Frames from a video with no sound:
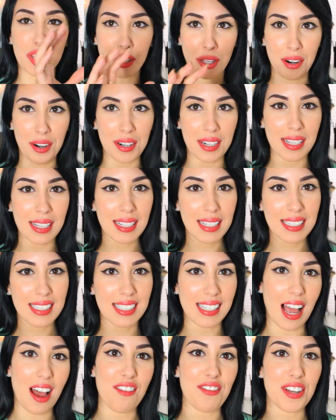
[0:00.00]
is
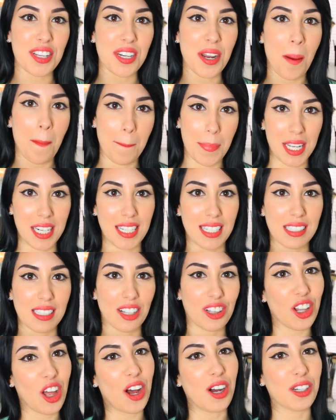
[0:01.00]
37
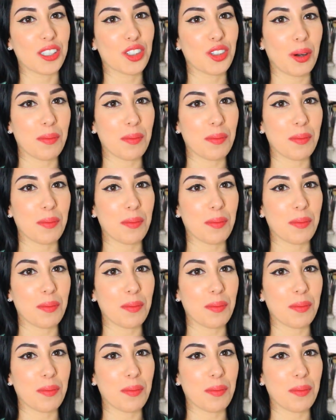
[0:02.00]
minutes long,